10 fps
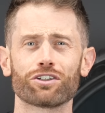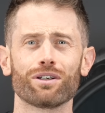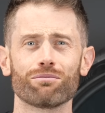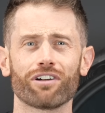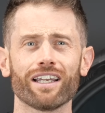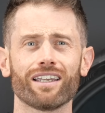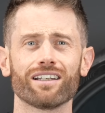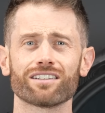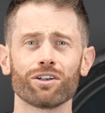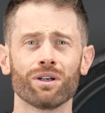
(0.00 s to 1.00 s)
good in
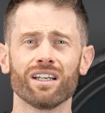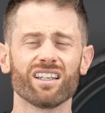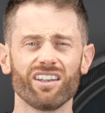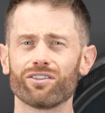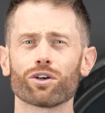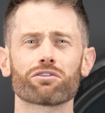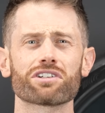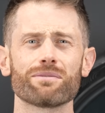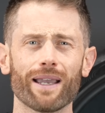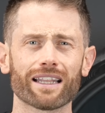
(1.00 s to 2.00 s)
braking, so you've got to
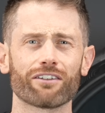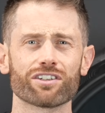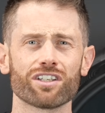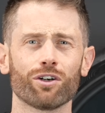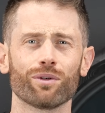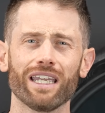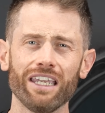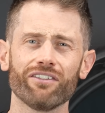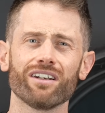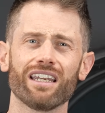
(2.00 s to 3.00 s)
respect that result,
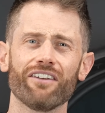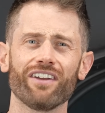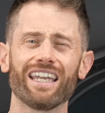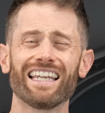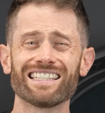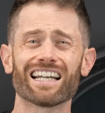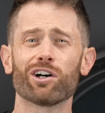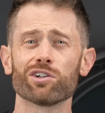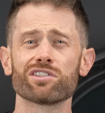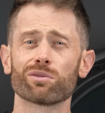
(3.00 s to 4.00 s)
even if it is at
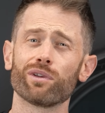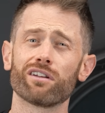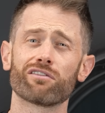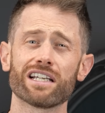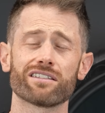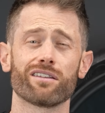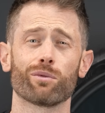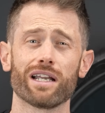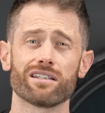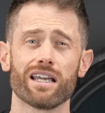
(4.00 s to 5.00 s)
odds with the rest of the
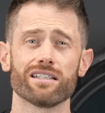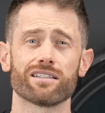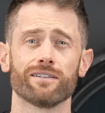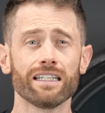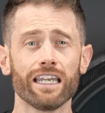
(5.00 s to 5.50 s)
wet tests.